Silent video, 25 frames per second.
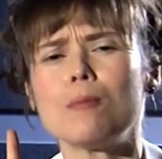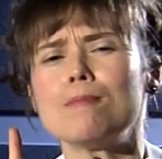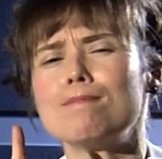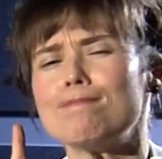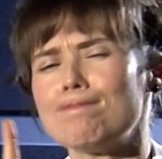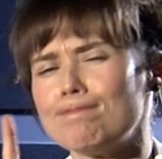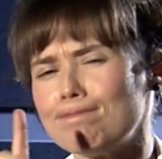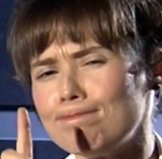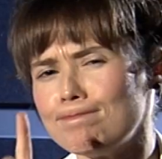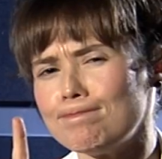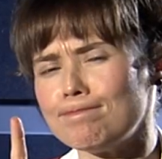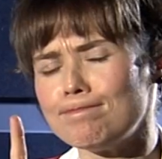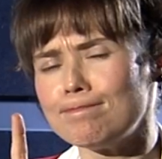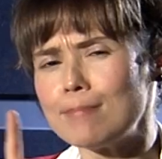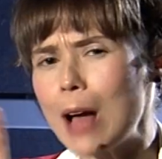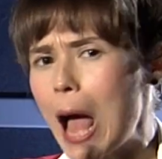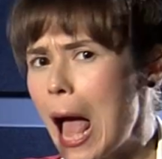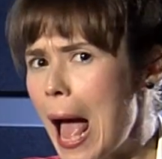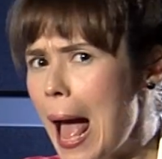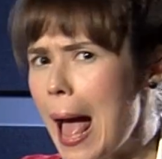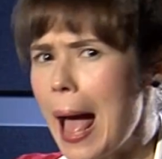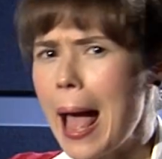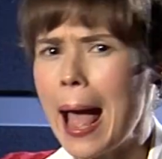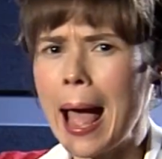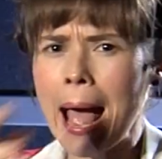The story
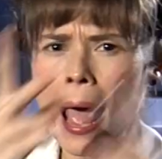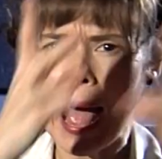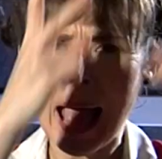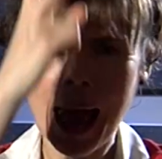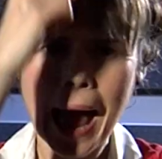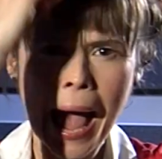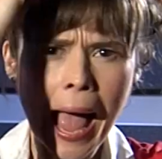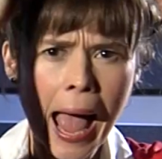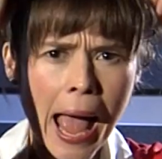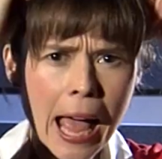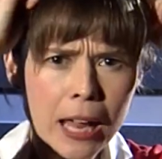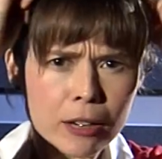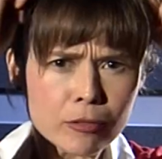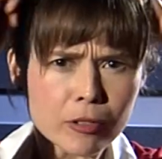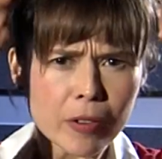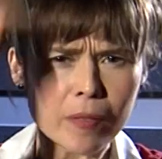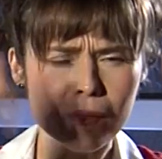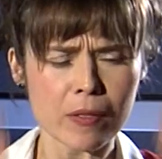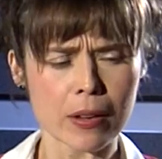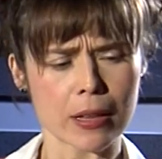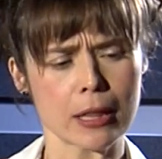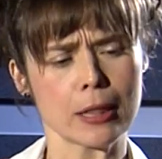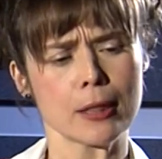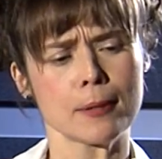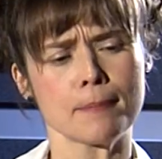then starts
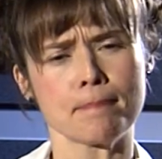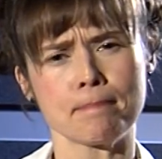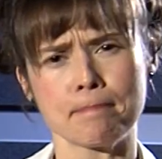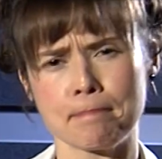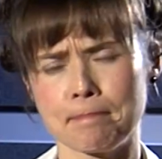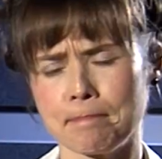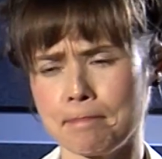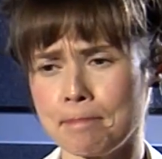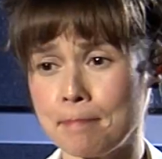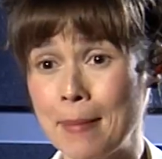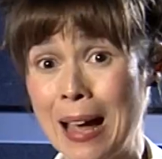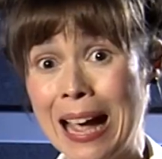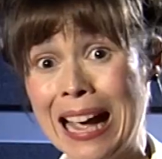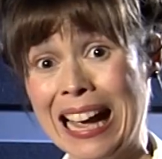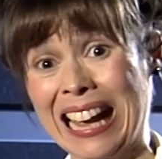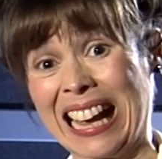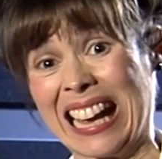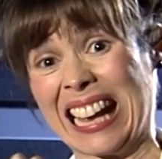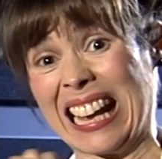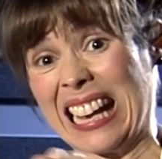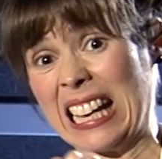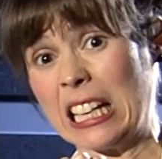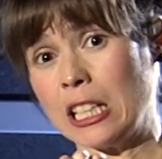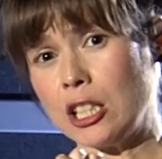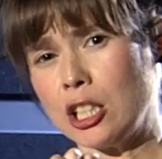
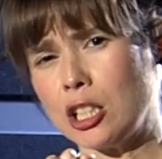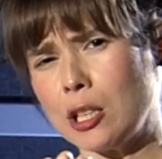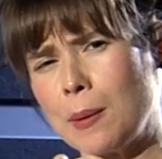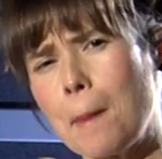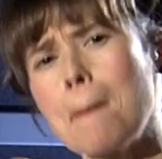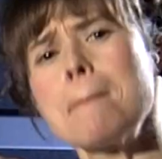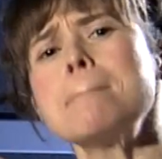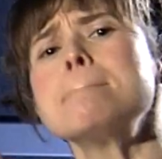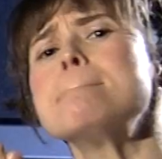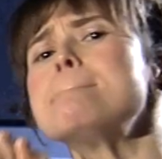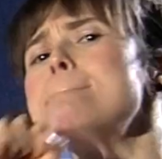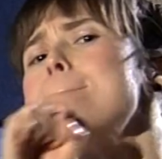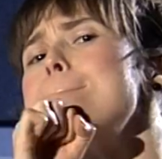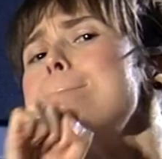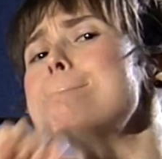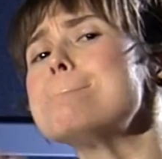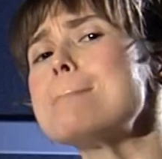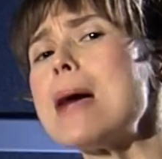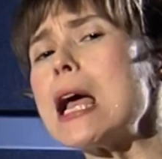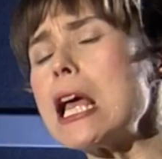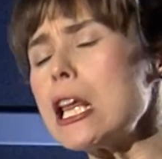with King Henry V